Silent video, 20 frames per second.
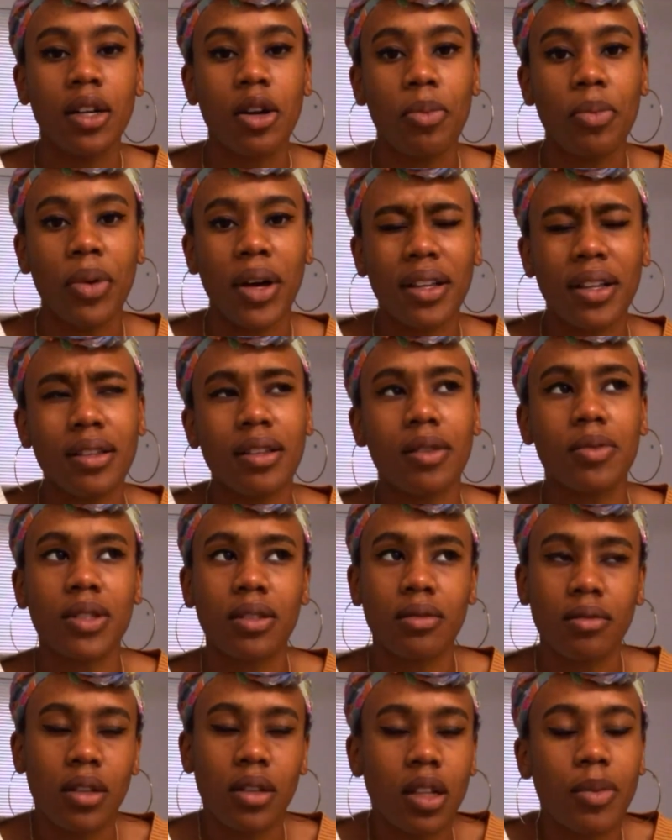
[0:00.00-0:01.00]
but it was
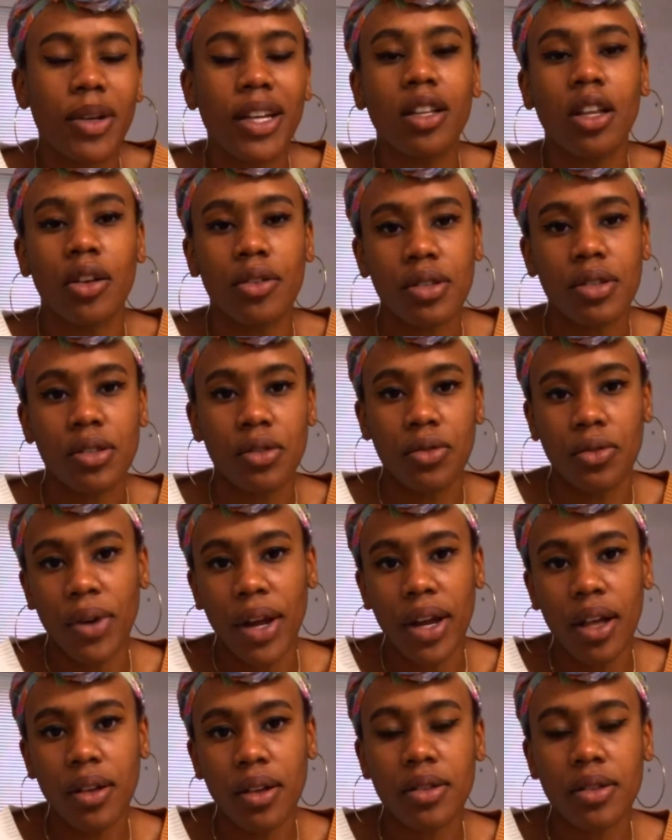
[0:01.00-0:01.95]
a little bit close to the rail,